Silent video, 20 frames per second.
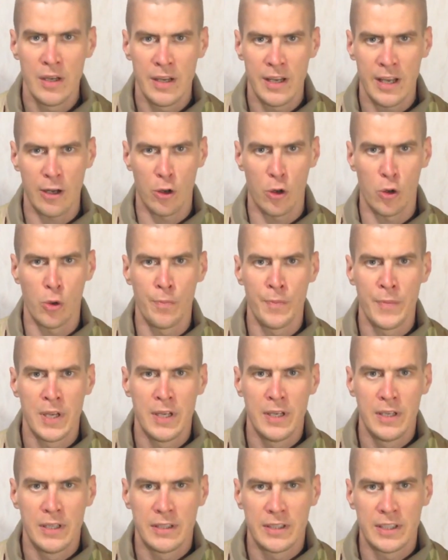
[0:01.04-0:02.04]
Hello,
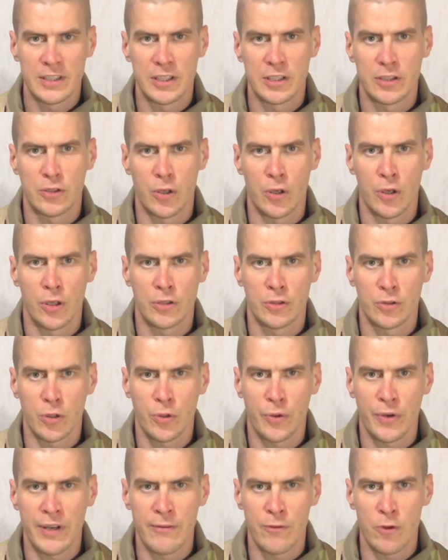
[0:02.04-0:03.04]
this is a
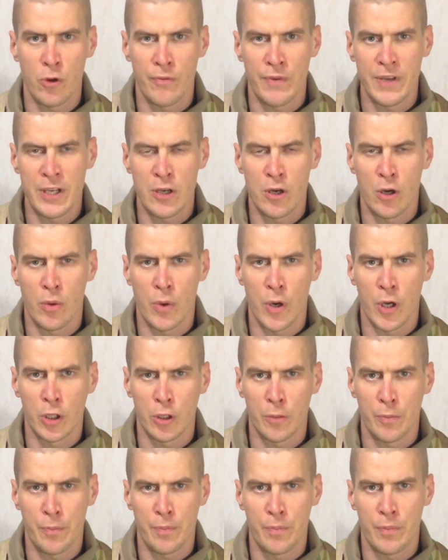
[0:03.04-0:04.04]
short review video on
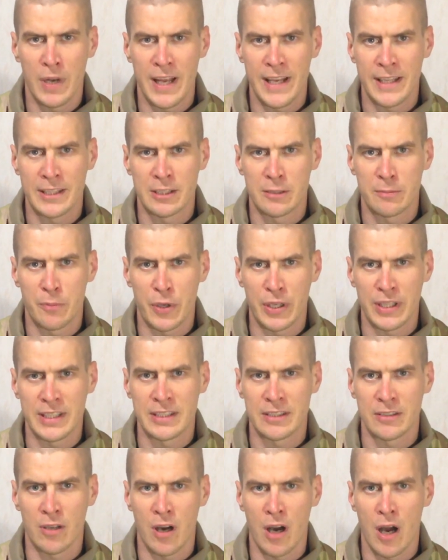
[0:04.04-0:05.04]
the latest
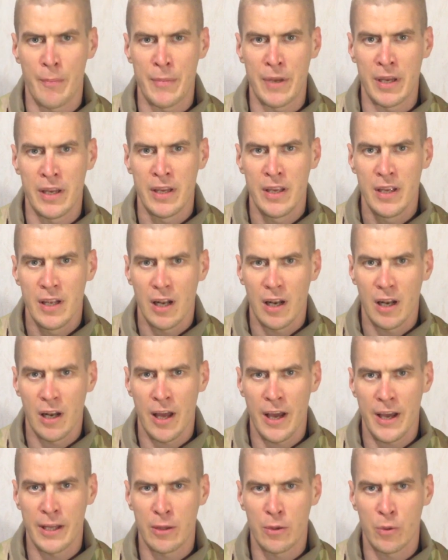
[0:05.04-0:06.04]
British Army
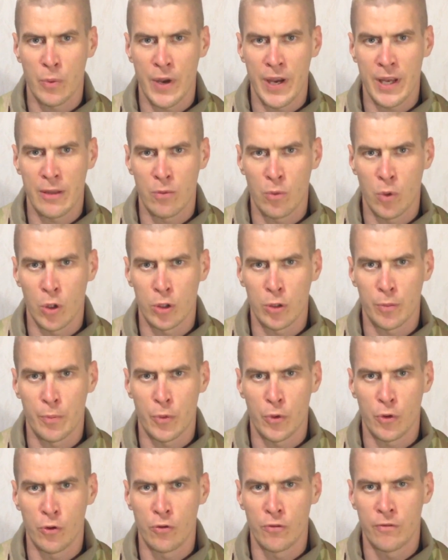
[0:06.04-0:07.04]
lightweight
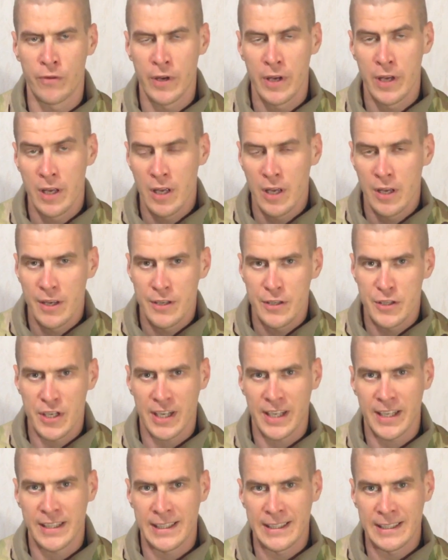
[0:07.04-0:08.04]
waterproof
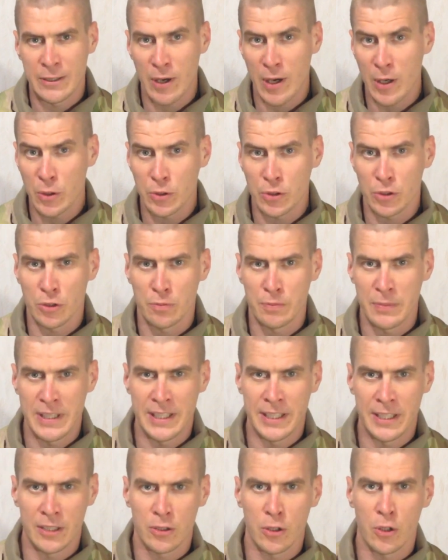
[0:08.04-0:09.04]
jacket and trousers,
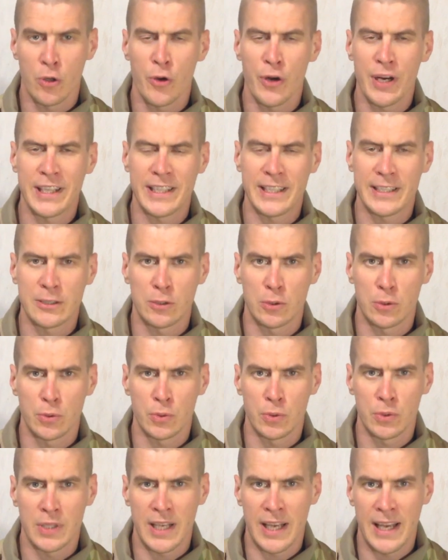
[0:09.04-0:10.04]
meaning the Gore-Tex
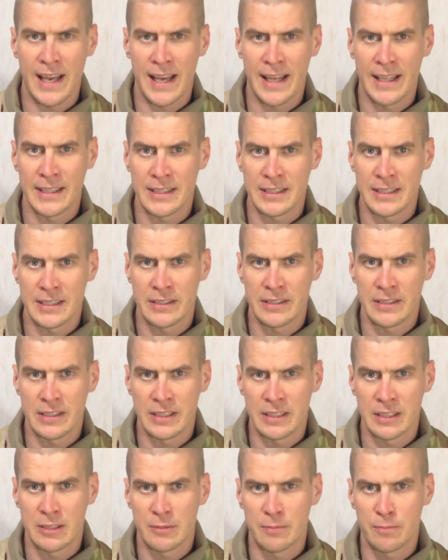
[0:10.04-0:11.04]
suit, and this
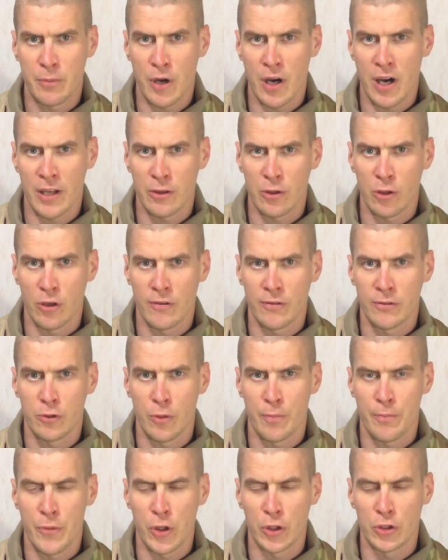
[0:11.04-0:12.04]
is part of
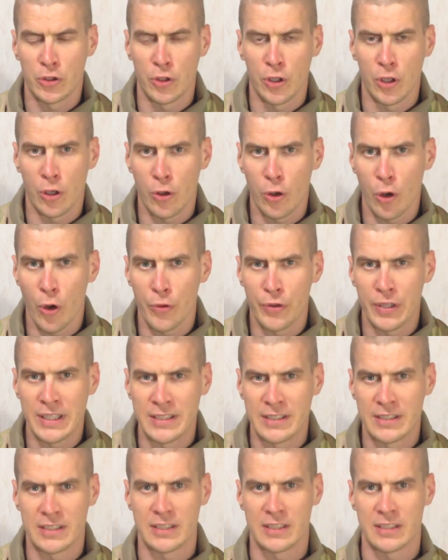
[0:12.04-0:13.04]
the personal
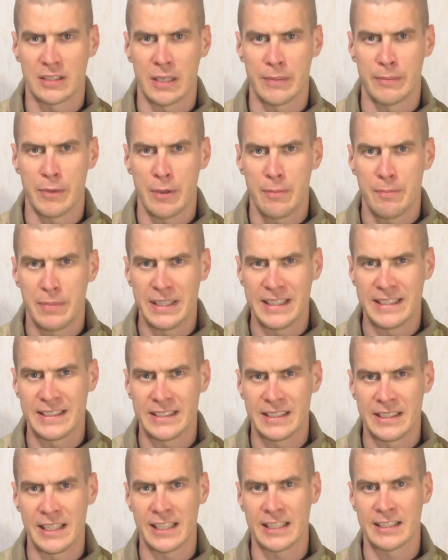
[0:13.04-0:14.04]
clothing system
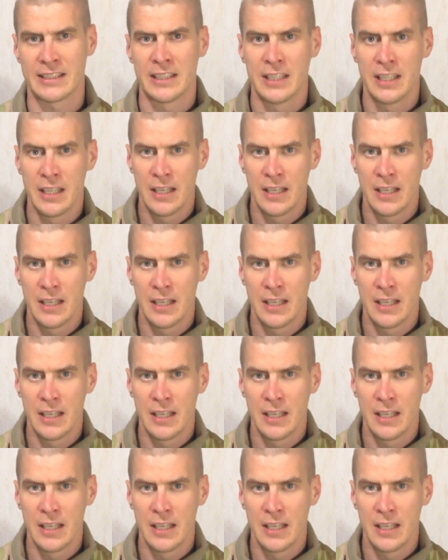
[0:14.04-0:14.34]
PCS.